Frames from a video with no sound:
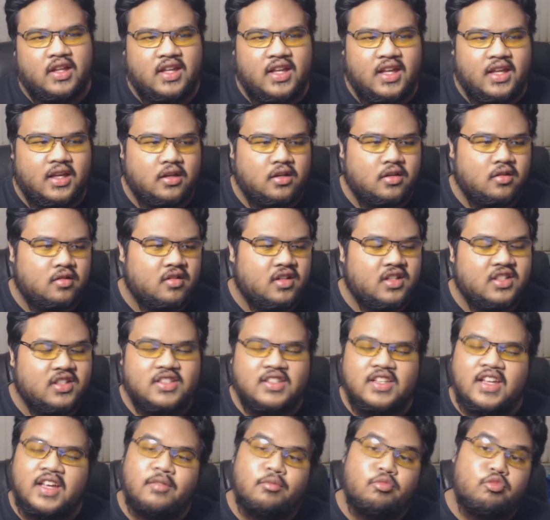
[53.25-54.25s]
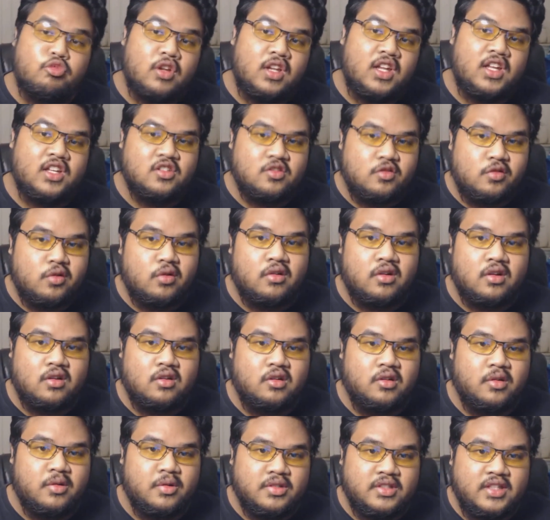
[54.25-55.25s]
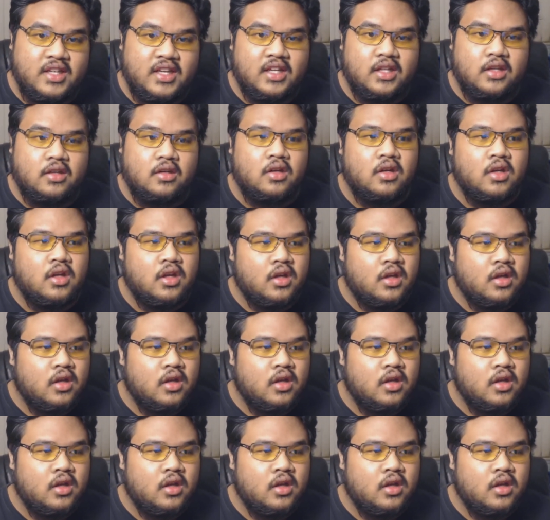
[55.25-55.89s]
getting, this is like really historical, it was getting